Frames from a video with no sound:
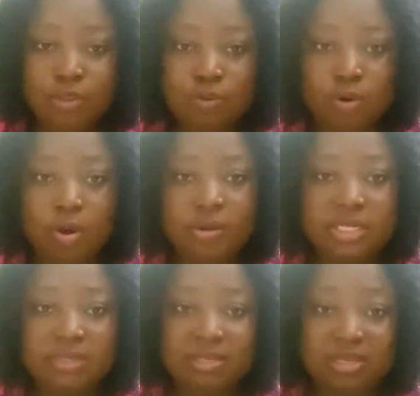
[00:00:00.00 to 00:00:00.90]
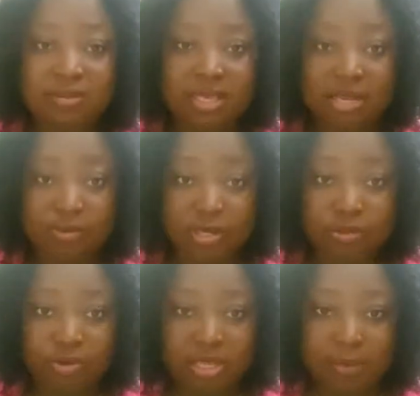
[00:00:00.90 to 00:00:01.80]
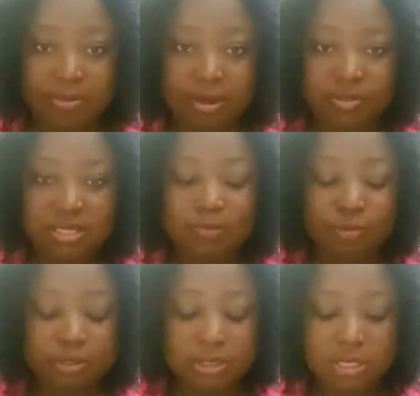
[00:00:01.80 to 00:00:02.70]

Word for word: you all these measurements that we are talking about the most